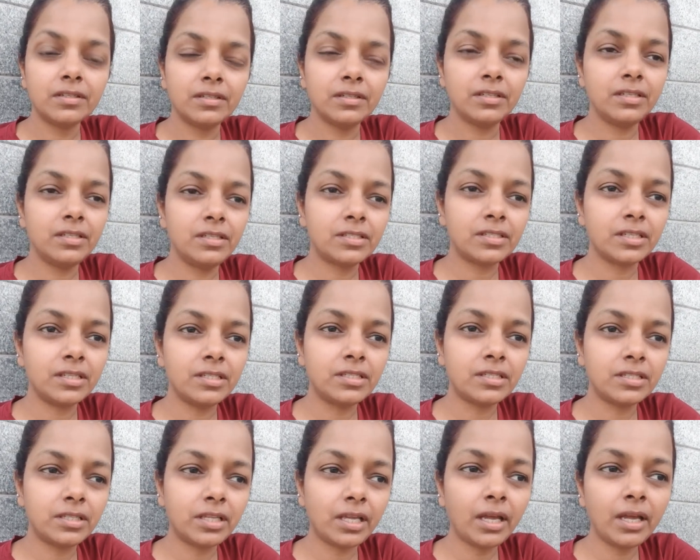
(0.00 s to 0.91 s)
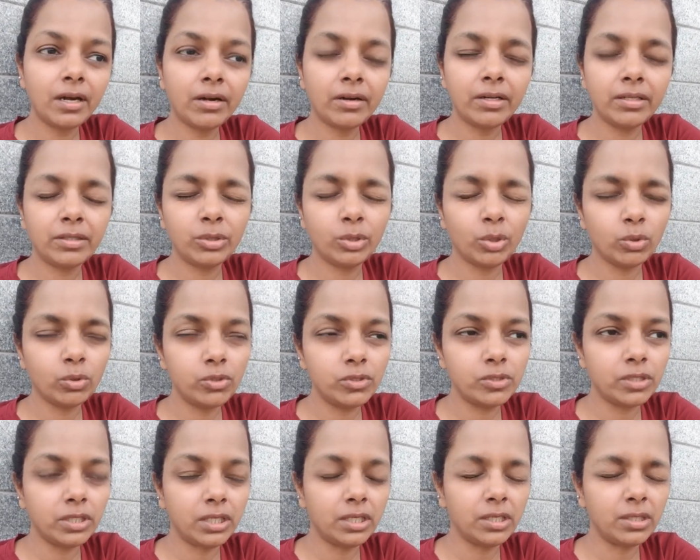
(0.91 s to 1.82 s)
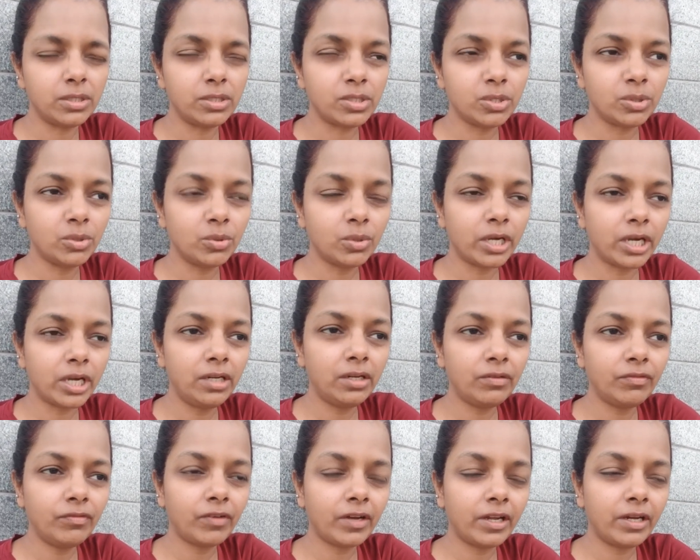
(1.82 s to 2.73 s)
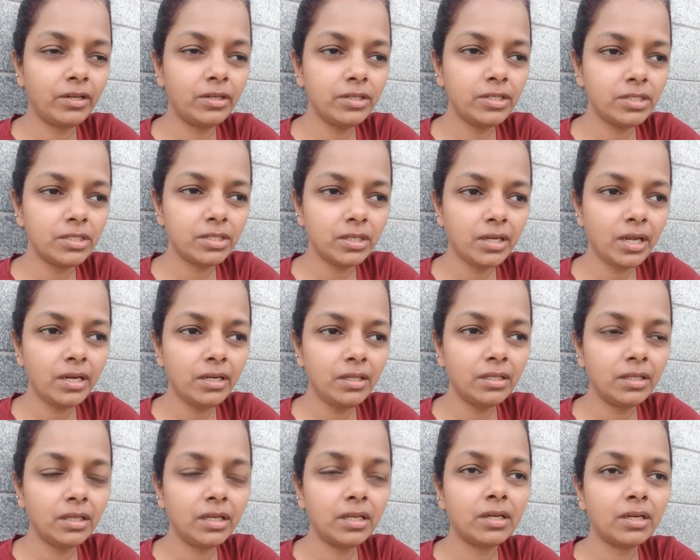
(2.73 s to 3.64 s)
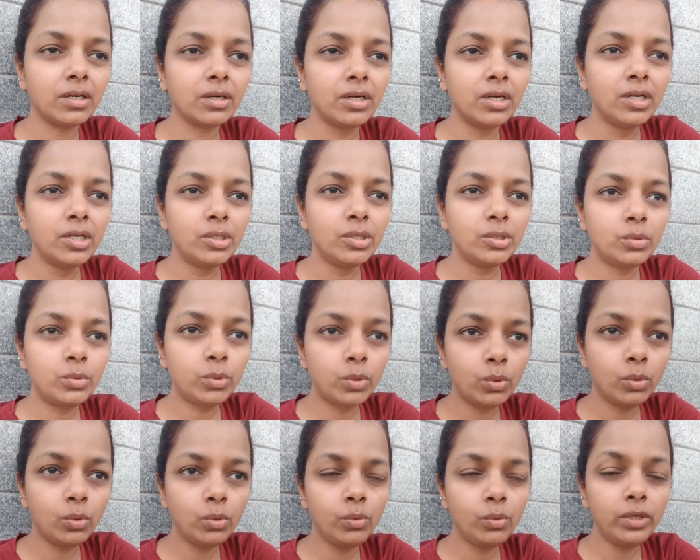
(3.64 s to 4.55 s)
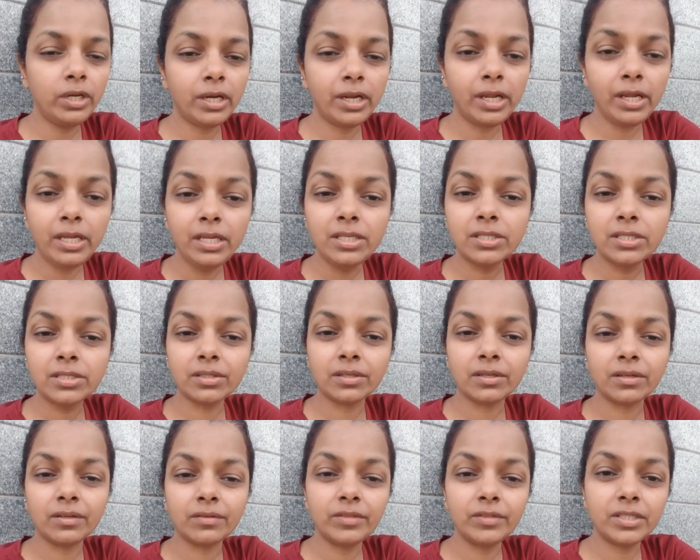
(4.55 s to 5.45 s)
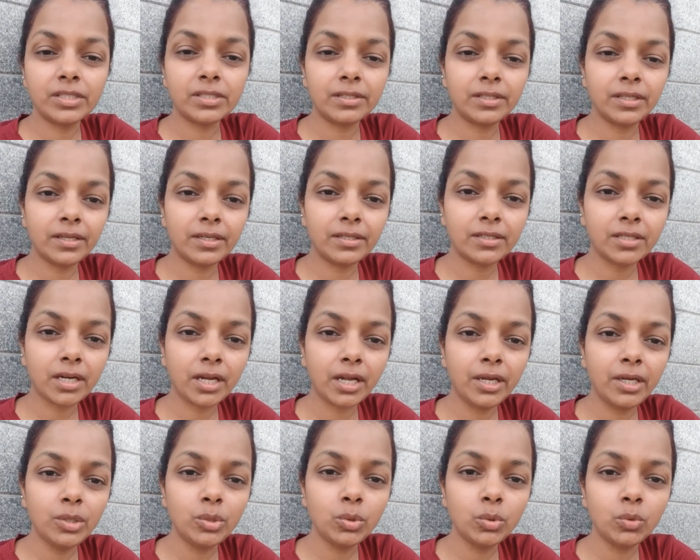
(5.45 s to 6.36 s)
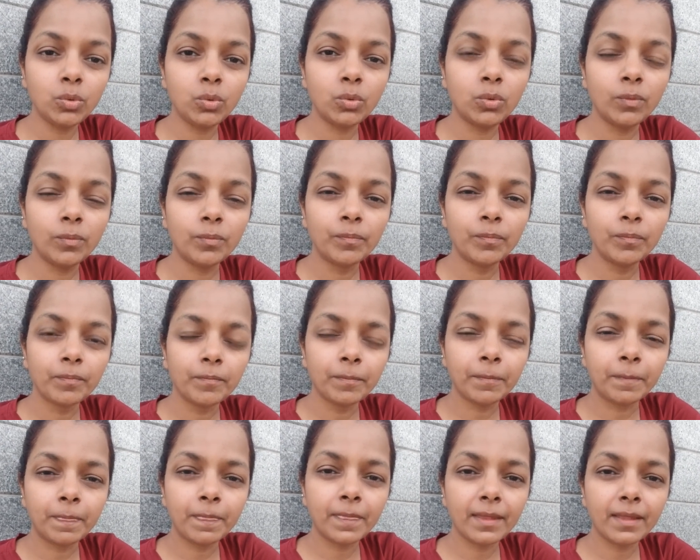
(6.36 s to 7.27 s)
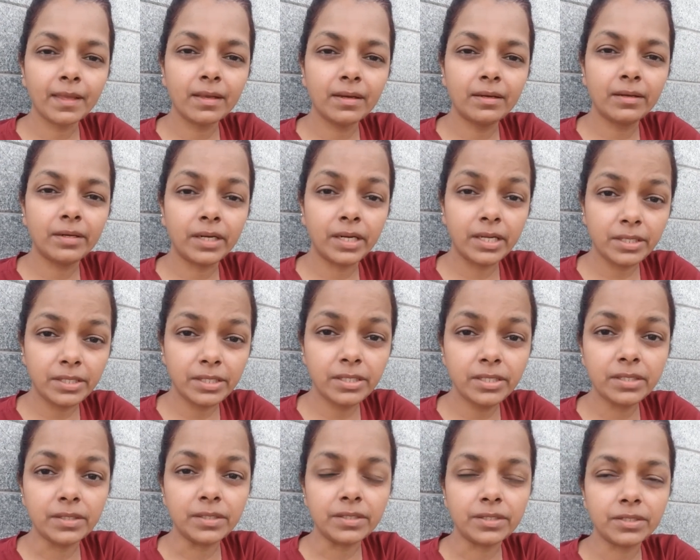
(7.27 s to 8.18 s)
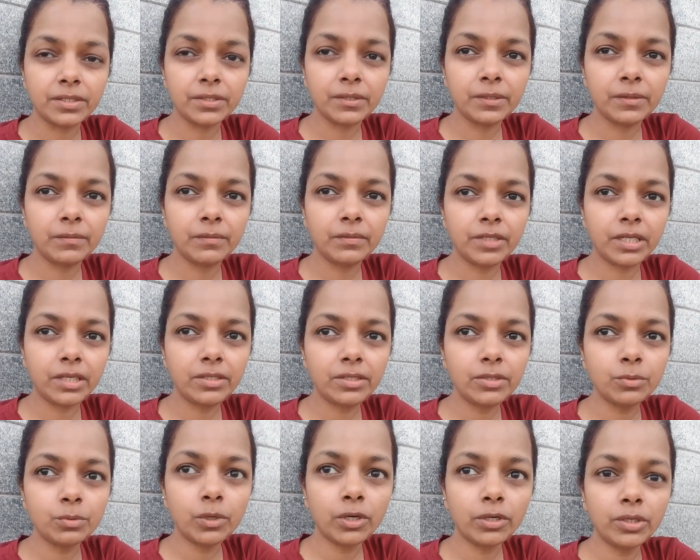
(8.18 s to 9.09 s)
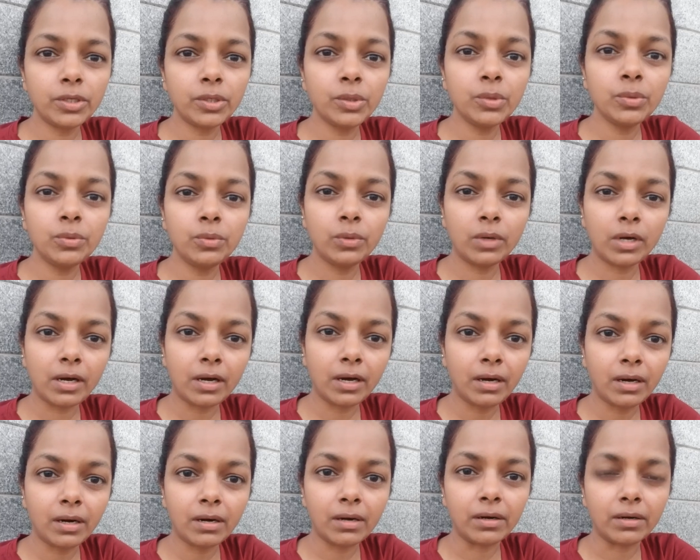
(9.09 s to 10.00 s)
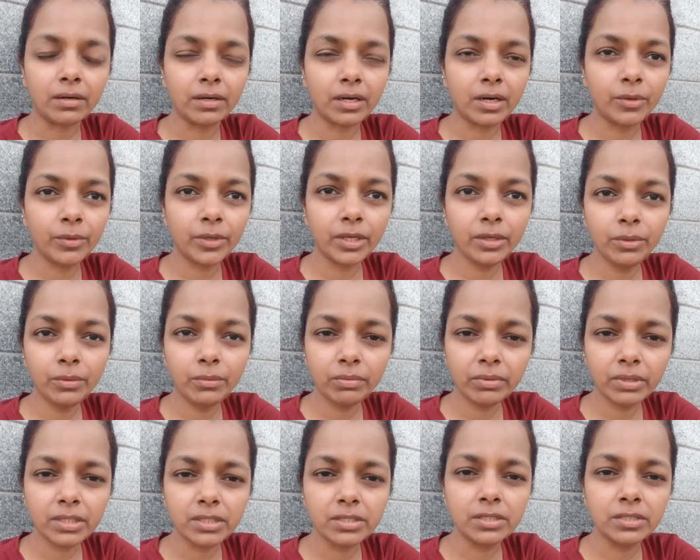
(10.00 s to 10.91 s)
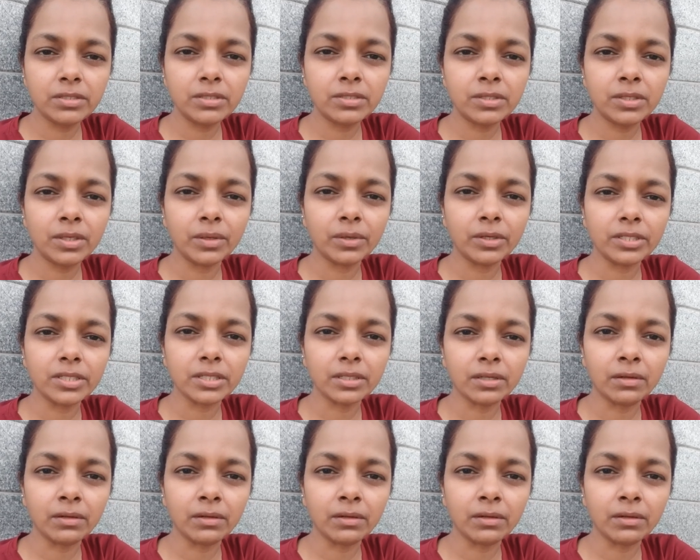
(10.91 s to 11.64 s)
It's there in those years. You kind of understand their true nature, which they're trying to resist. That is what you are. How can you resist yourself?